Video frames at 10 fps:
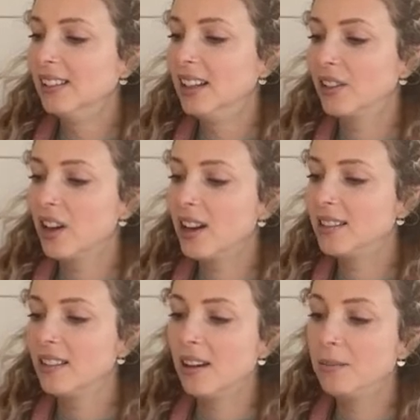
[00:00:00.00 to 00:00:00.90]
Now
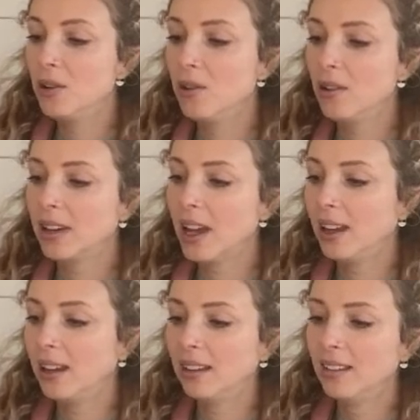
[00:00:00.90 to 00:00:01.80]
guys, I'm not
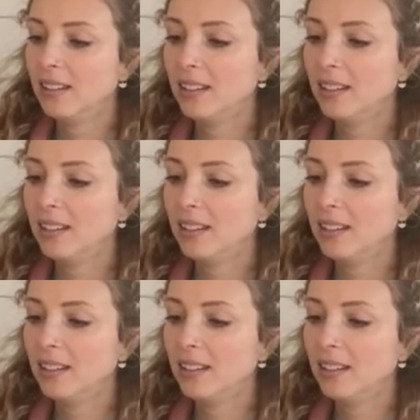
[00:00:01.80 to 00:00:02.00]
getting